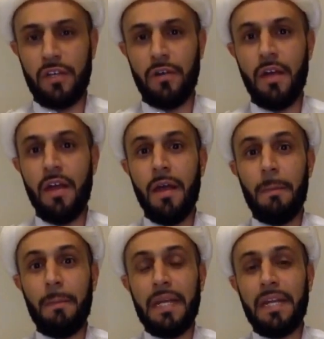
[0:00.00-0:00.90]
here,
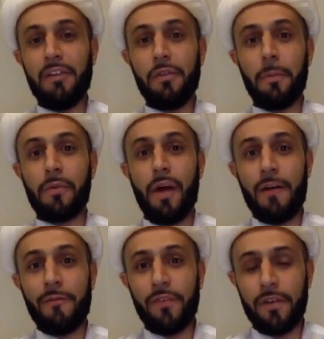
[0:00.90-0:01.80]
meaning the
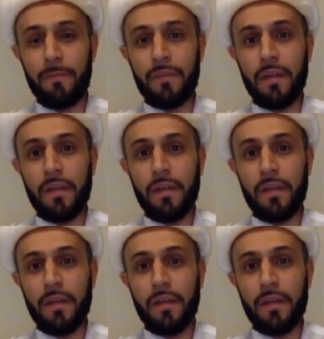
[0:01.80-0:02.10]
Prophet